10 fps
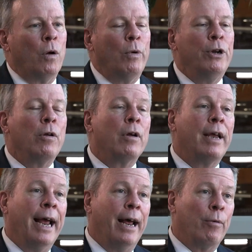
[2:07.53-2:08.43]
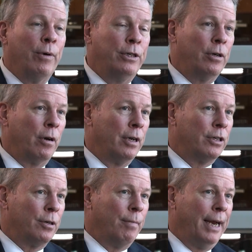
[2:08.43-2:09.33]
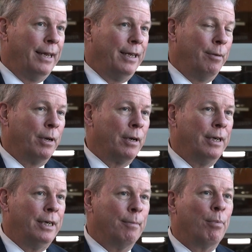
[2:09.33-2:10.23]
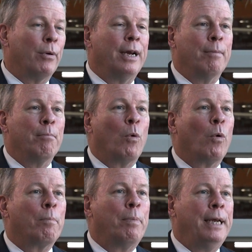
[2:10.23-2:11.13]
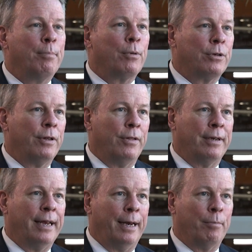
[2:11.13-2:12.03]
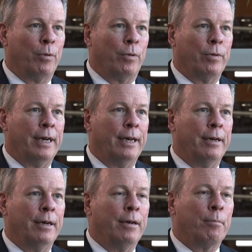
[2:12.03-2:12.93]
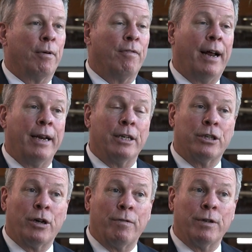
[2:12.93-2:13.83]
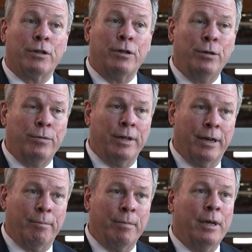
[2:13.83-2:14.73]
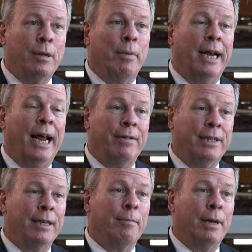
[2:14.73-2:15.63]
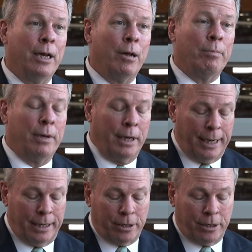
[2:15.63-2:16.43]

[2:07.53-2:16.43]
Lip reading: When you look at regionalism and the ability to bring more people to the table in providing a service to them, but having them help in